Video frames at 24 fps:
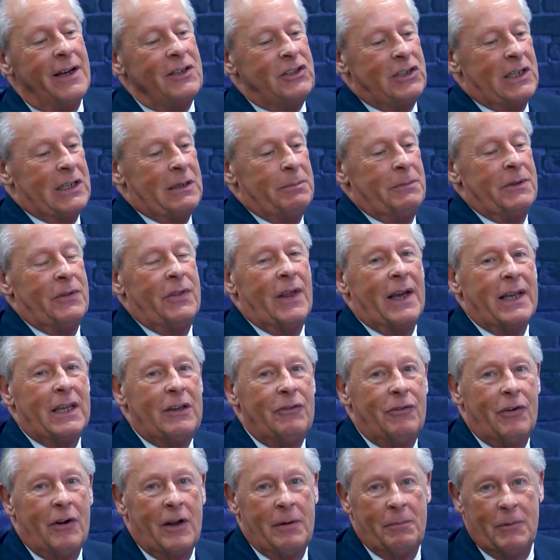Okay, gentlemen, thank
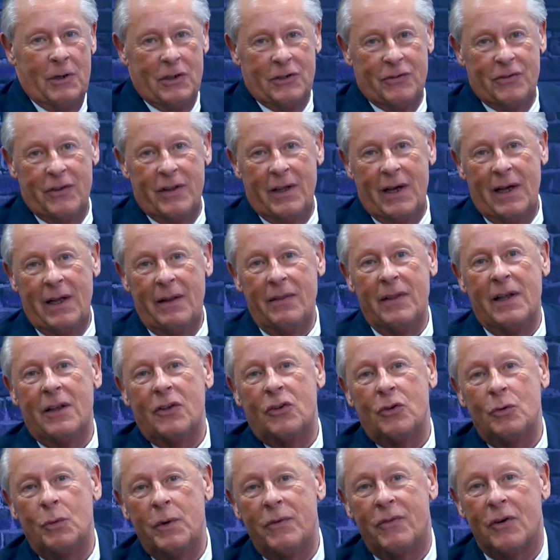you very much for that.
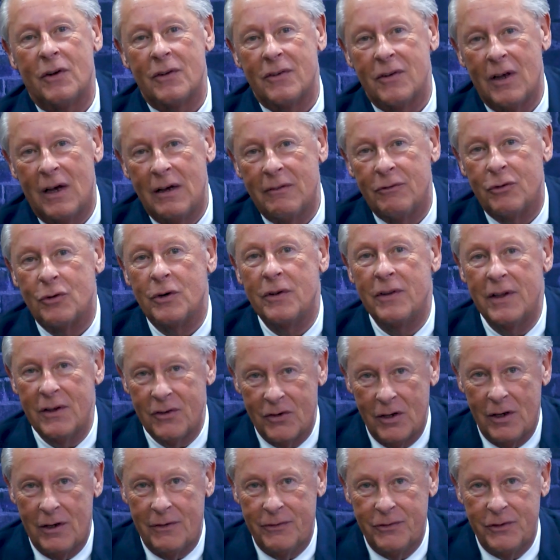That's all we've got time for in
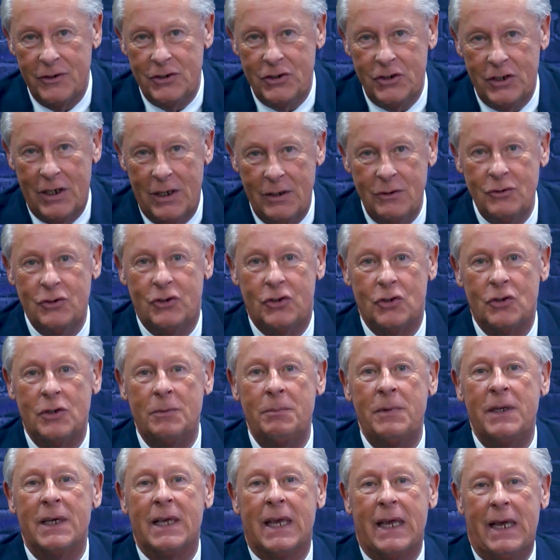this half of the show.
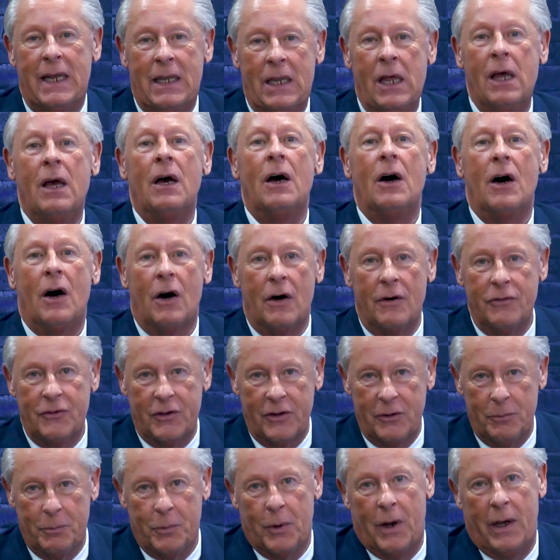Join me again
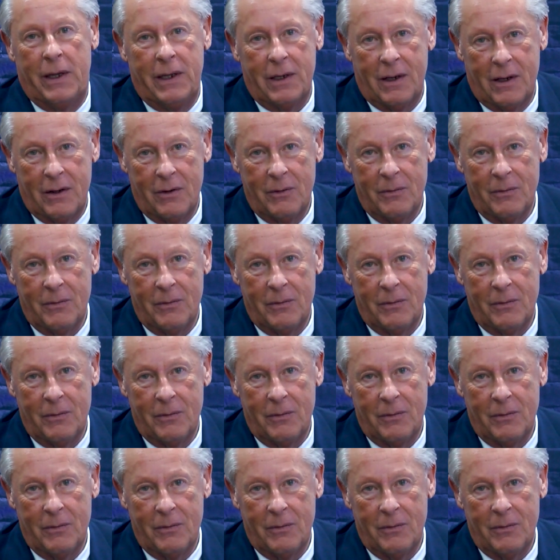after the break.